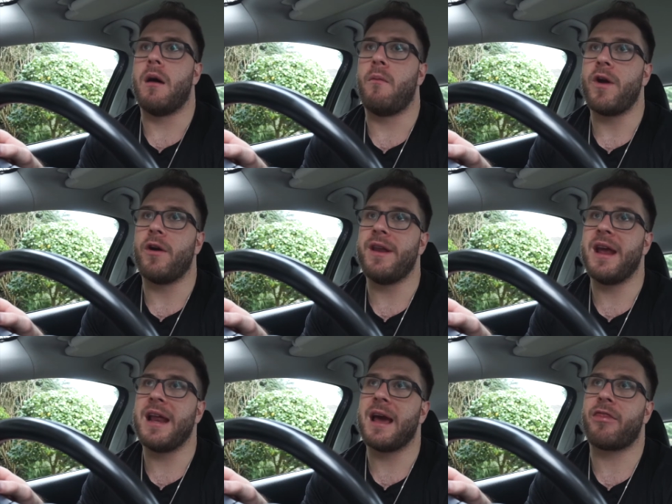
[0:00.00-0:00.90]
We are
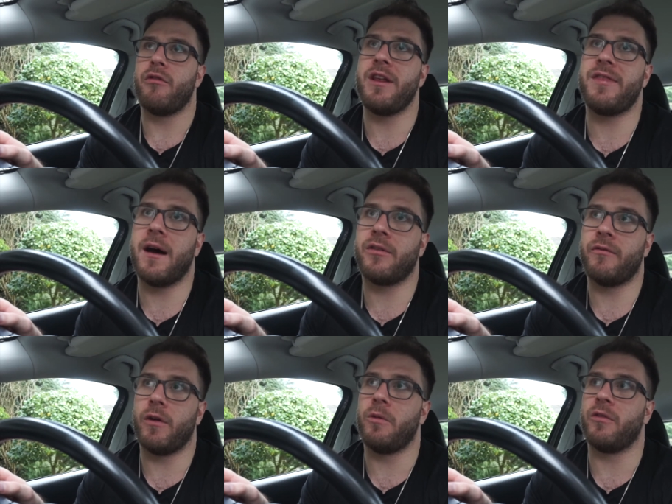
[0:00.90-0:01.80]
nearly at 3,000
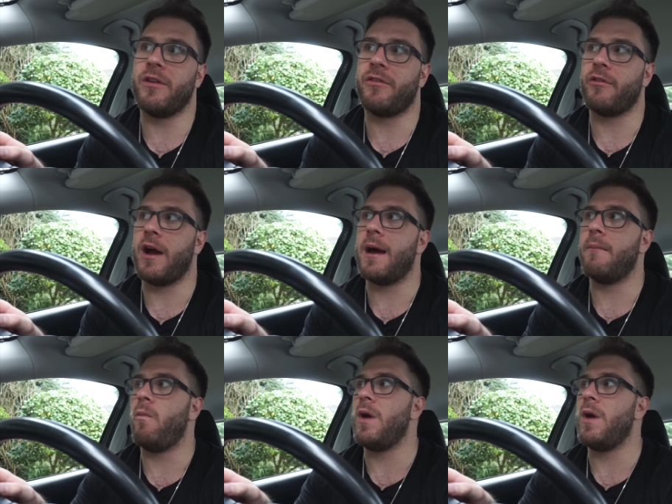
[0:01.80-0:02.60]
followers on Instagram.